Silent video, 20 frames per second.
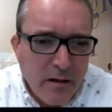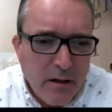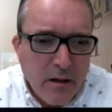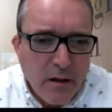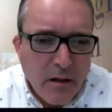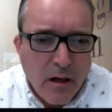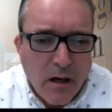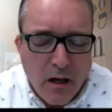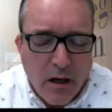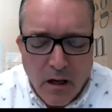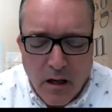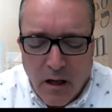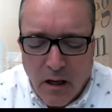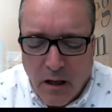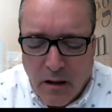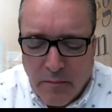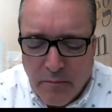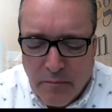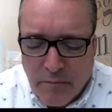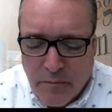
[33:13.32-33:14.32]

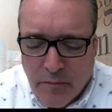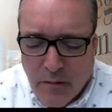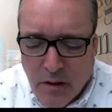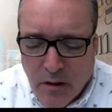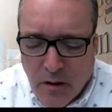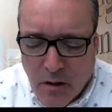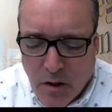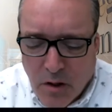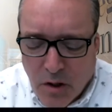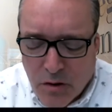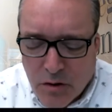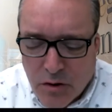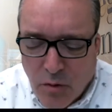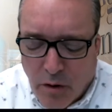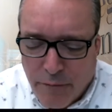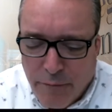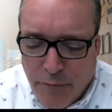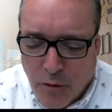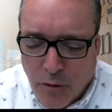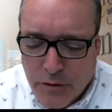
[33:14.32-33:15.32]
Yeah. So
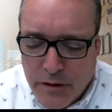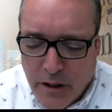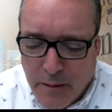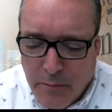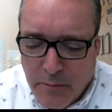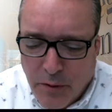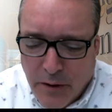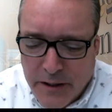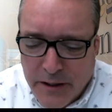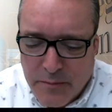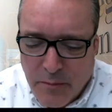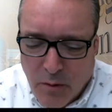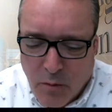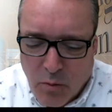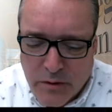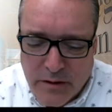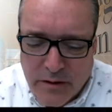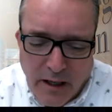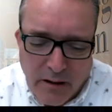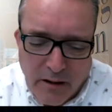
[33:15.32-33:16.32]
our full-time placement
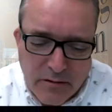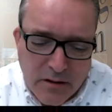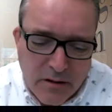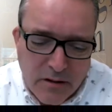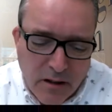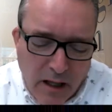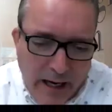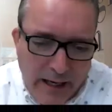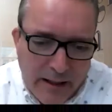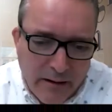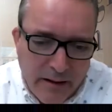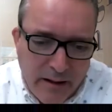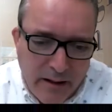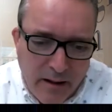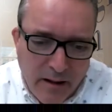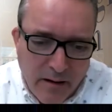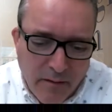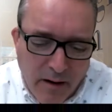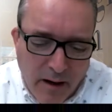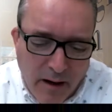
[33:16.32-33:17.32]
was down
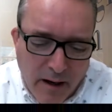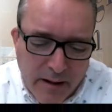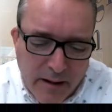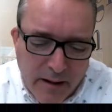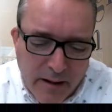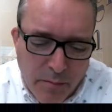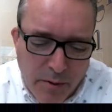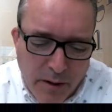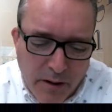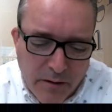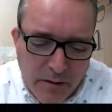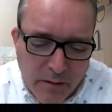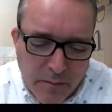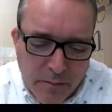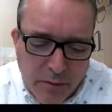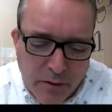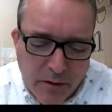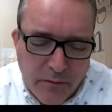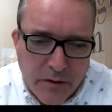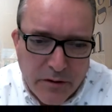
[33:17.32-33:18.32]
slightly compared to the
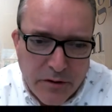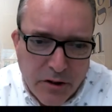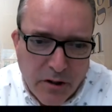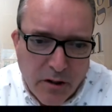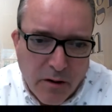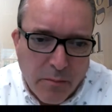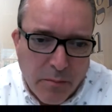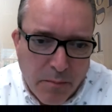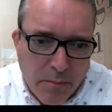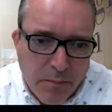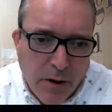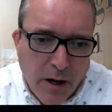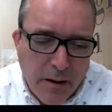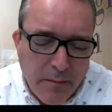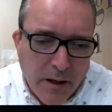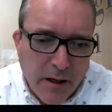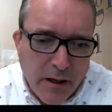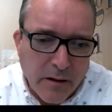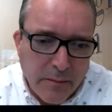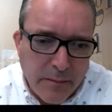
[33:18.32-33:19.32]
previous year,
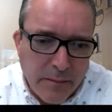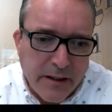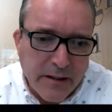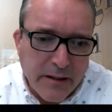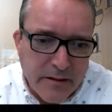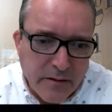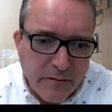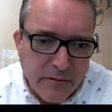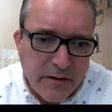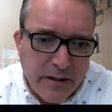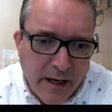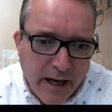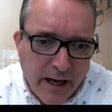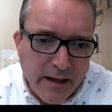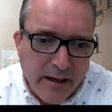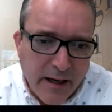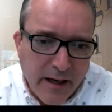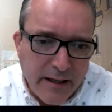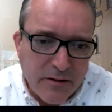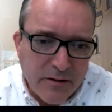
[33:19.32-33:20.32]
primarily because of
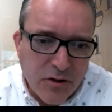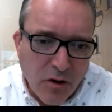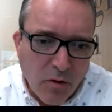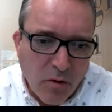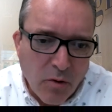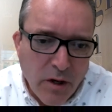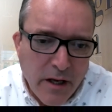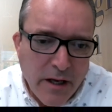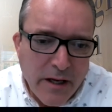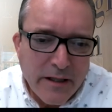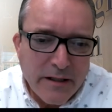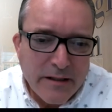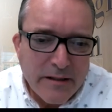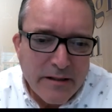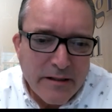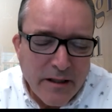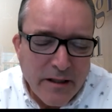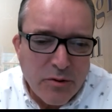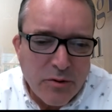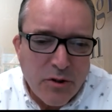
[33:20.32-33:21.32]
tech. And so
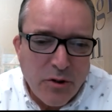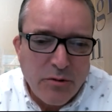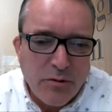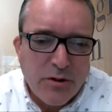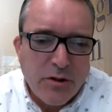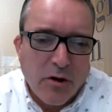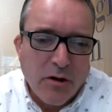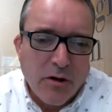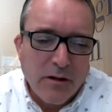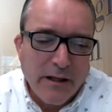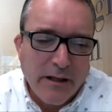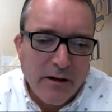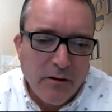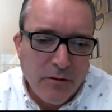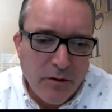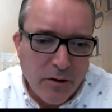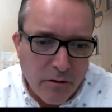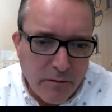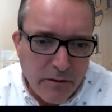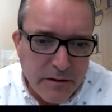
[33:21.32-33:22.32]
some students are a little
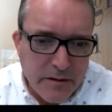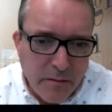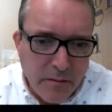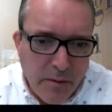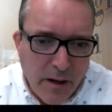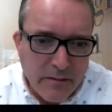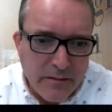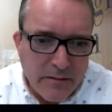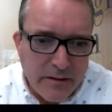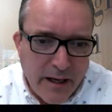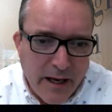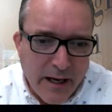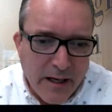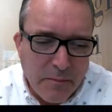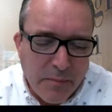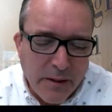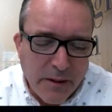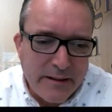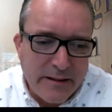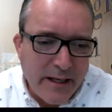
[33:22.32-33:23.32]
nervous about
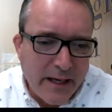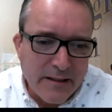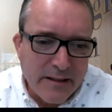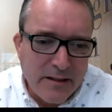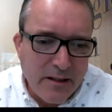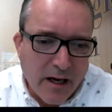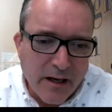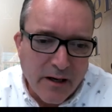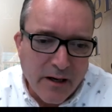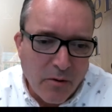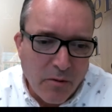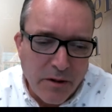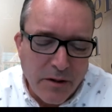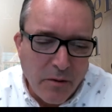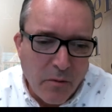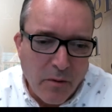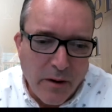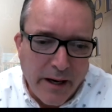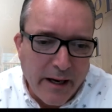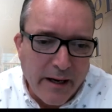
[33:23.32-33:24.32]
tech, but tech's not going
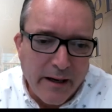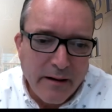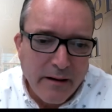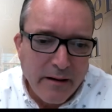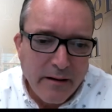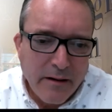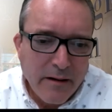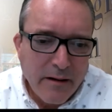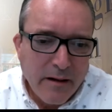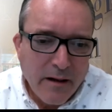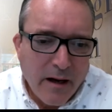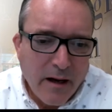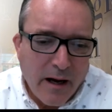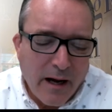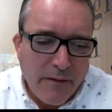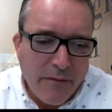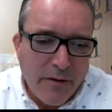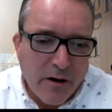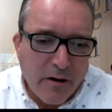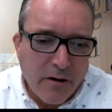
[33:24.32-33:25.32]
away.
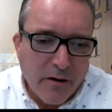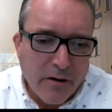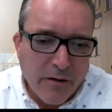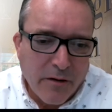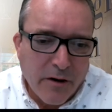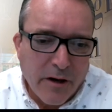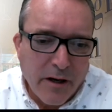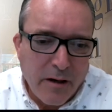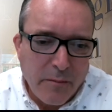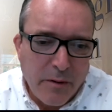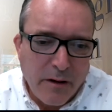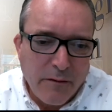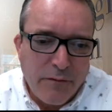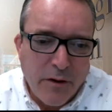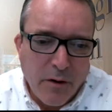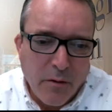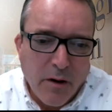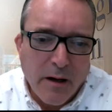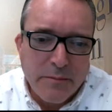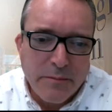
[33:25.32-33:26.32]
There are going to be a
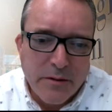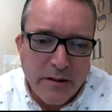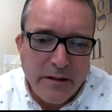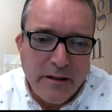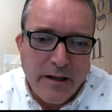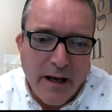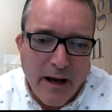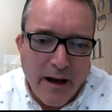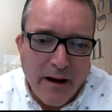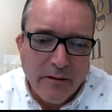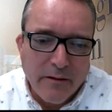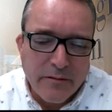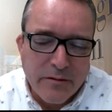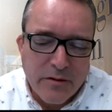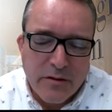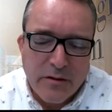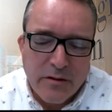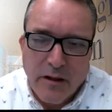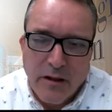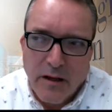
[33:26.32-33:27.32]
few ups and
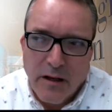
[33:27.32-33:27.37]
downs.